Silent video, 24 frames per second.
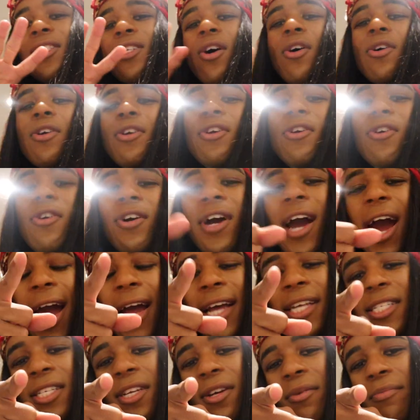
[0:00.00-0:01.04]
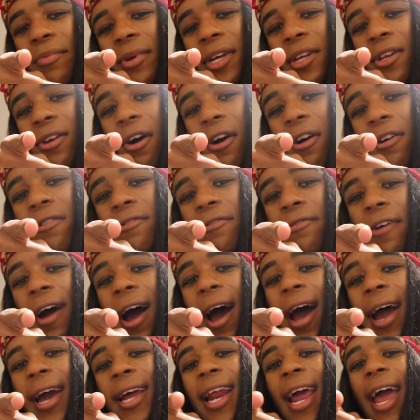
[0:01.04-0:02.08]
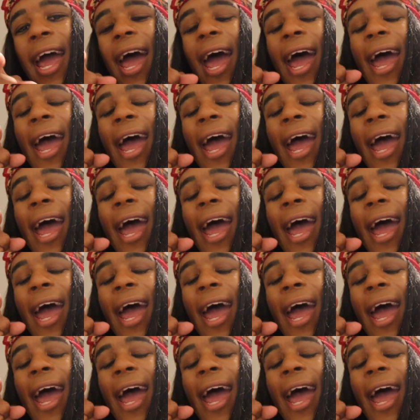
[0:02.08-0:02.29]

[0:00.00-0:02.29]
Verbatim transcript: so you guys can be notified